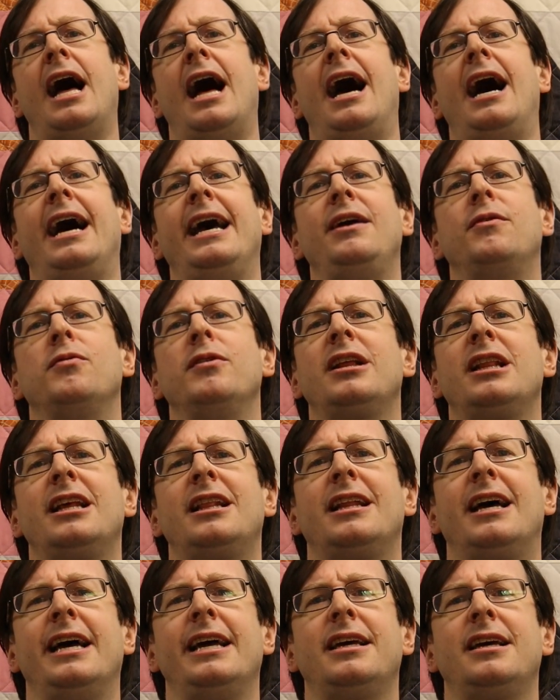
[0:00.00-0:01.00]
I really
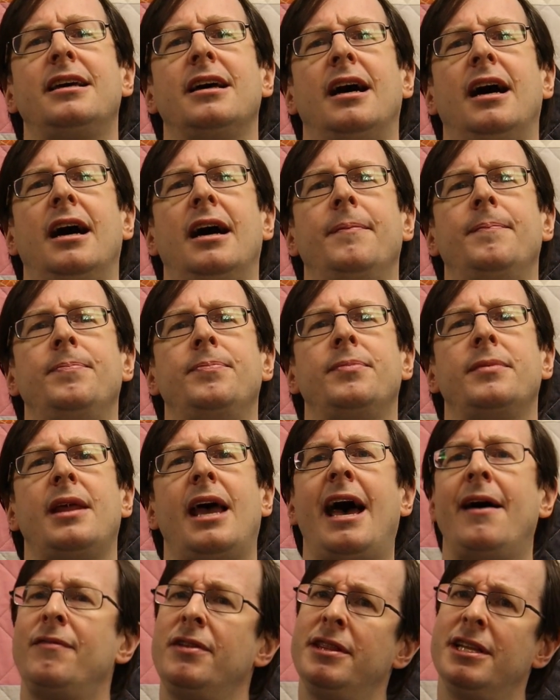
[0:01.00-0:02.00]
like
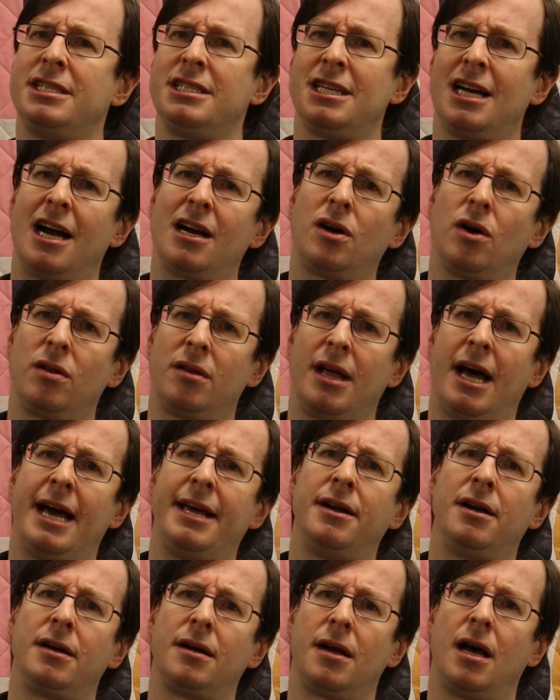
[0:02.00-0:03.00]
having the Choco
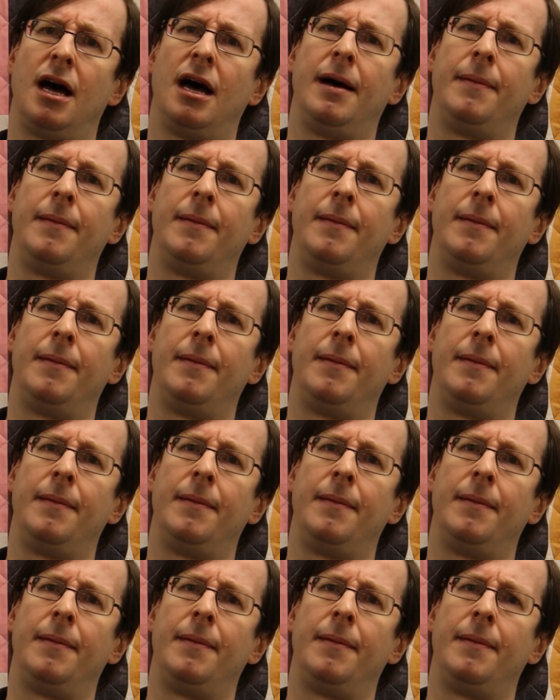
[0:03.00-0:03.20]
liner